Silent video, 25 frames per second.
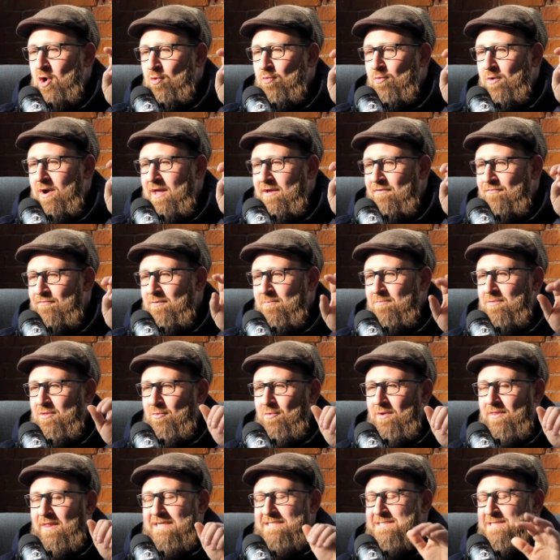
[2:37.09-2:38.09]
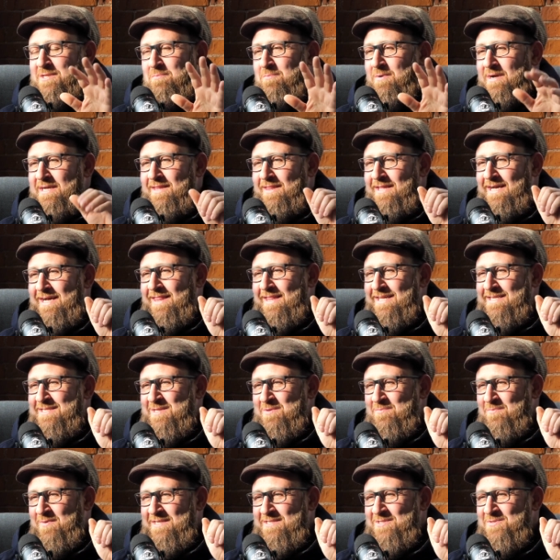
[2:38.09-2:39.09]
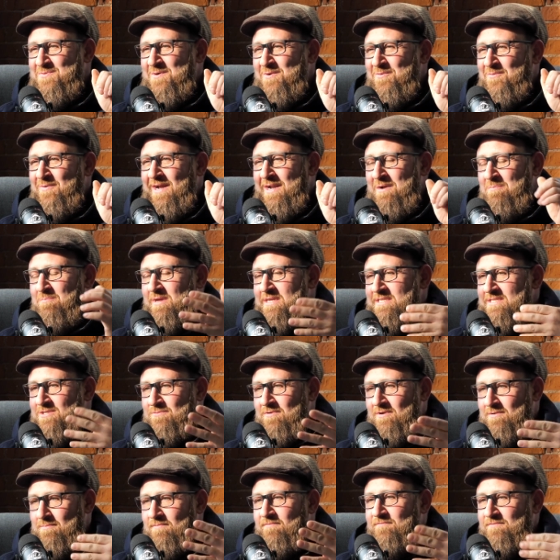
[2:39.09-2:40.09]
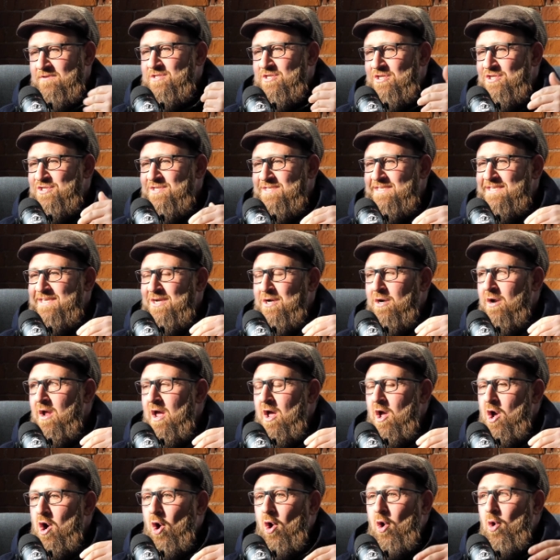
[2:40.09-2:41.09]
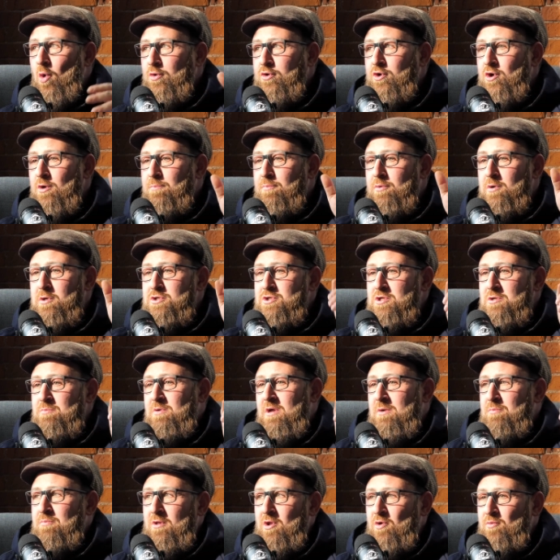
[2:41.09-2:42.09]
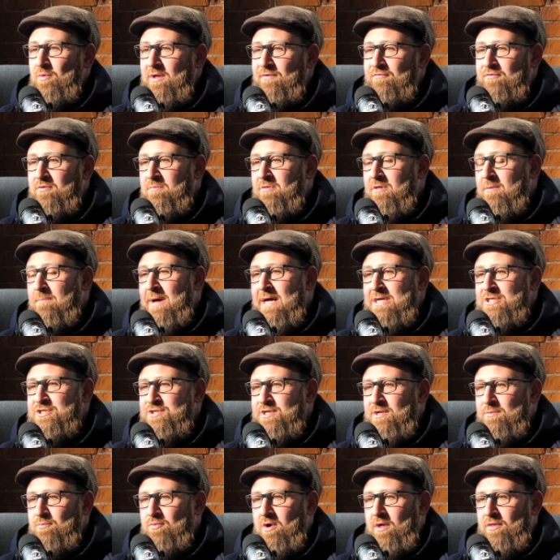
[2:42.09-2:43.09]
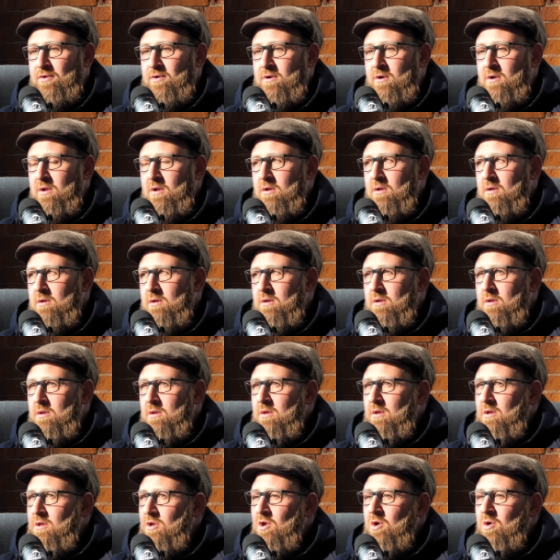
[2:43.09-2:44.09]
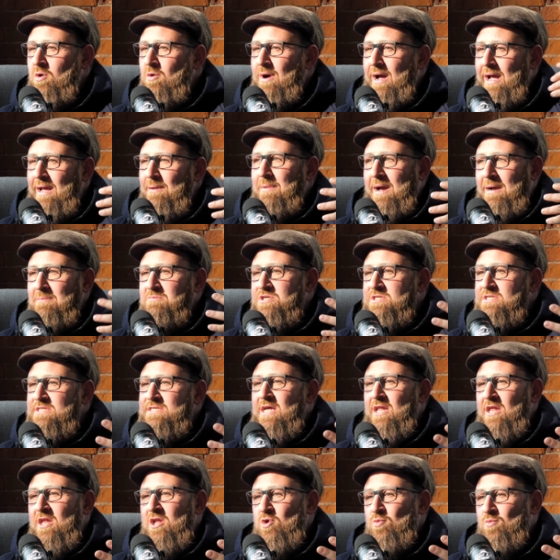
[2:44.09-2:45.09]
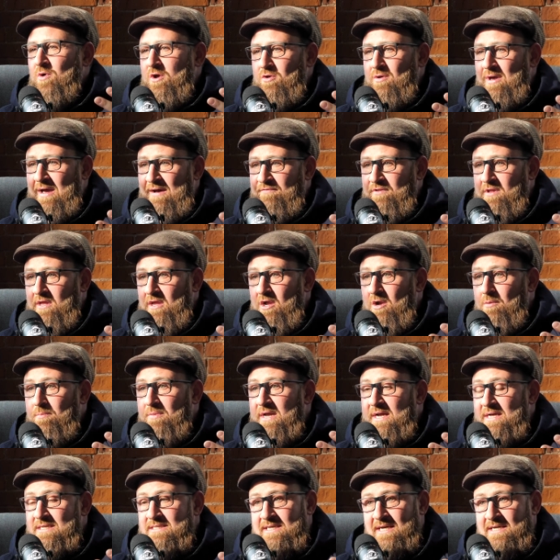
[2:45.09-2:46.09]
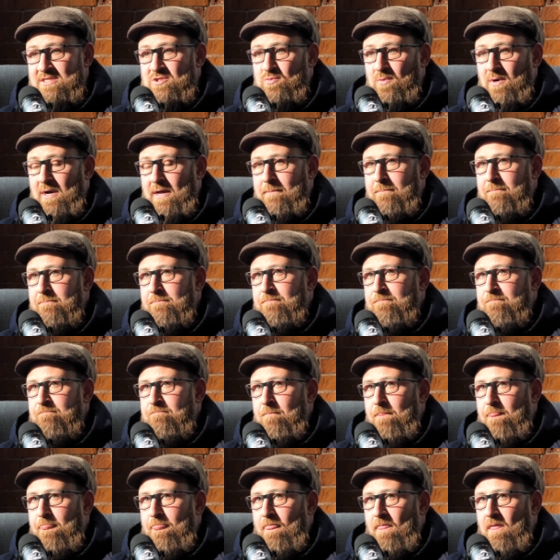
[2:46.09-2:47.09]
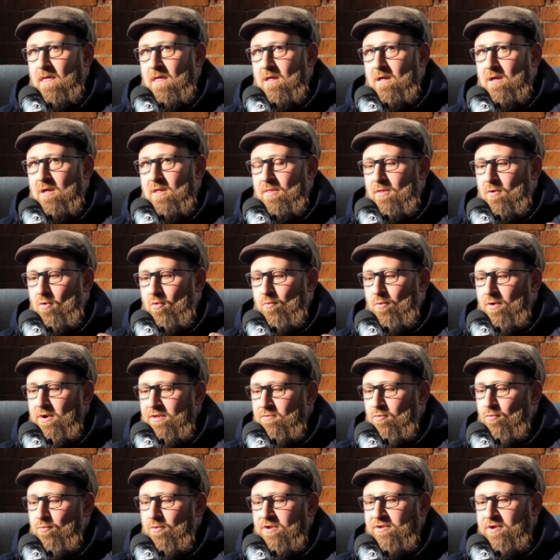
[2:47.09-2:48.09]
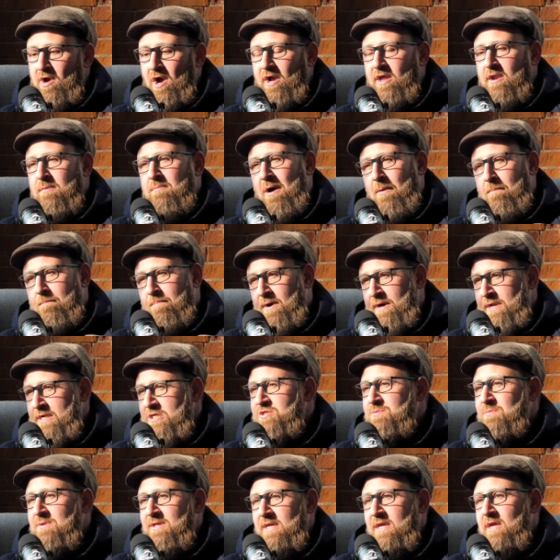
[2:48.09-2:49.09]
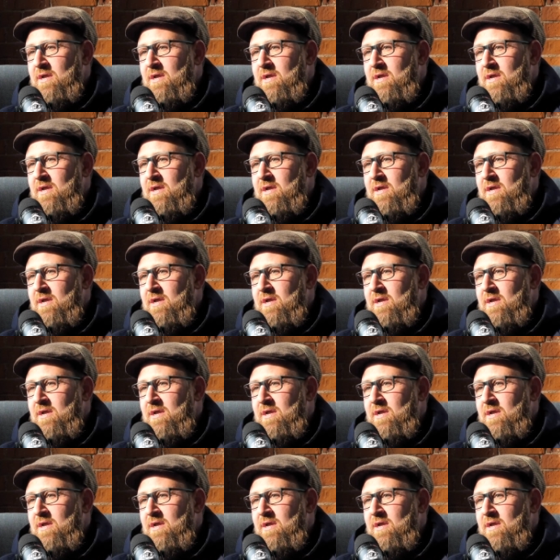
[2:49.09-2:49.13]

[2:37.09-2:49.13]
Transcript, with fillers: away from the that's the best that, that's the best one right i'm being mm. sort of facetious here yeah. oh you're pushing people away from the masjid brother yeah no I'm, I'm just telling you what you have to hear because guess what we're, we're talking about punishment